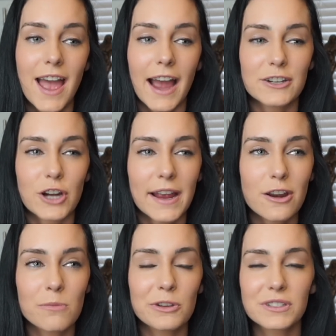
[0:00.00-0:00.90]
I try
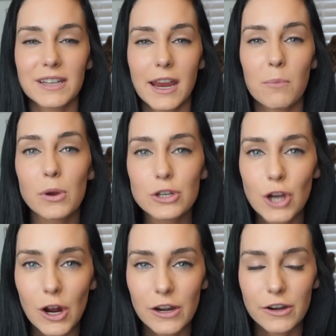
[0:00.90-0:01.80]
and almost like push
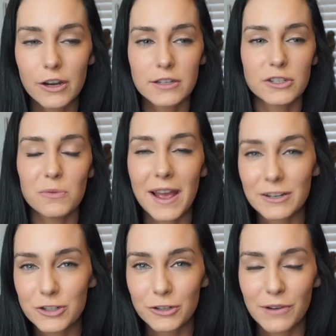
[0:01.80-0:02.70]
harder and do
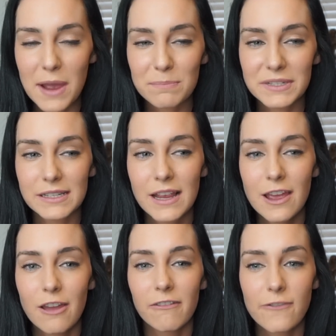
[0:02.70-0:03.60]
extra reps
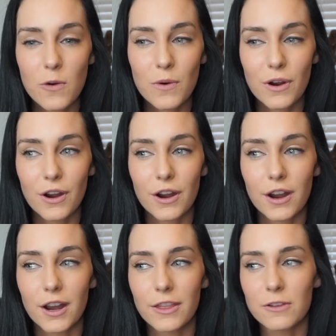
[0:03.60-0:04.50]

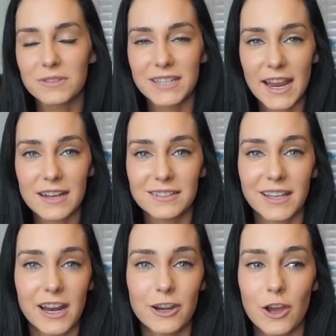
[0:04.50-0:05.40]
for those days
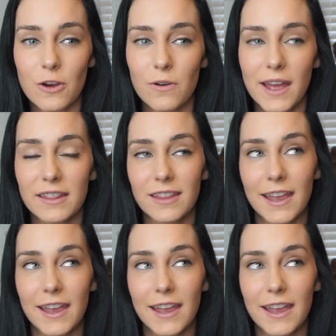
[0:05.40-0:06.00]
that I know at,